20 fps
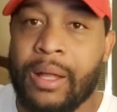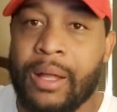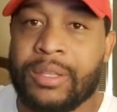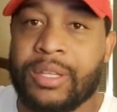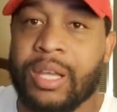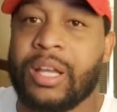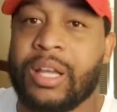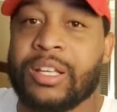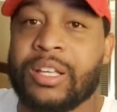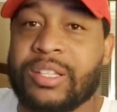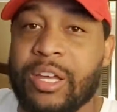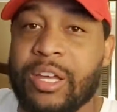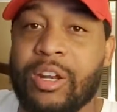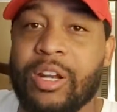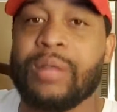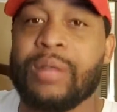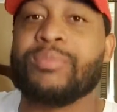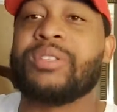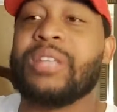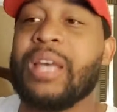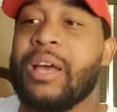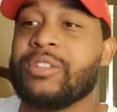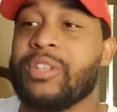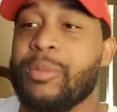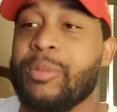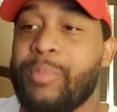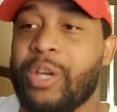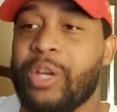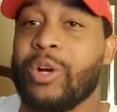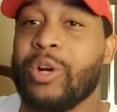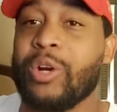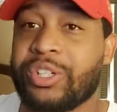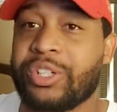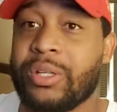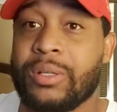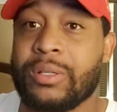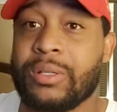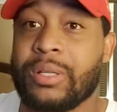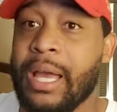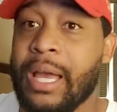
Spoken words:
to consider themselves to be Christians,